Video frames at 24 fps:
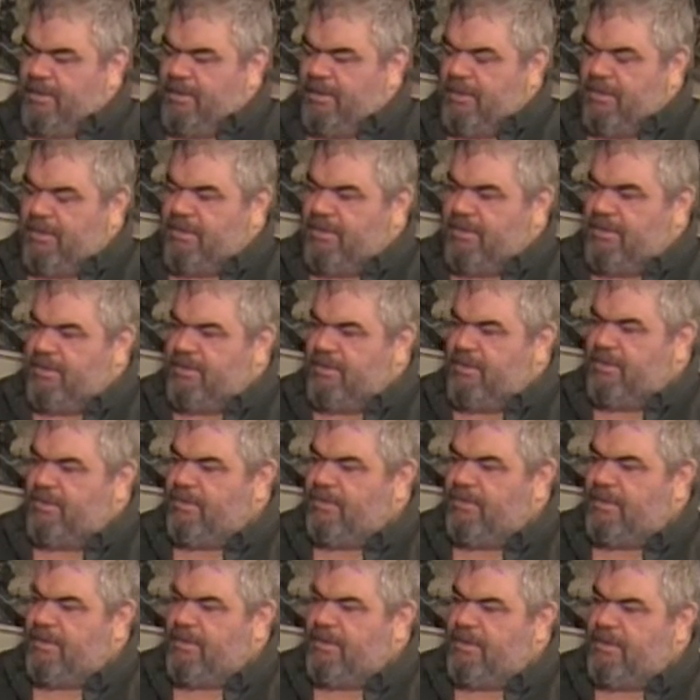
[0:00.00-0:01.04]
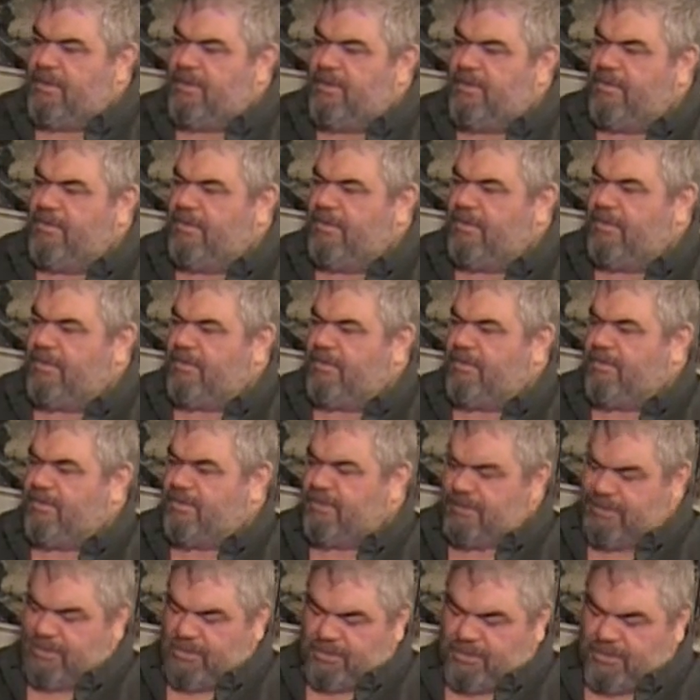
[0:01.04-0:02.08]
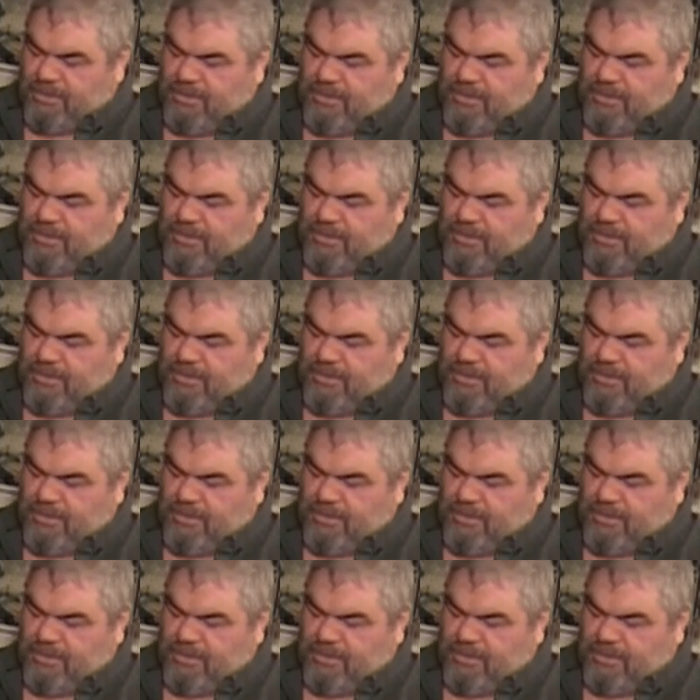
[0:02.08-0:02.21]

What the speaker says: Original one. Well, not original.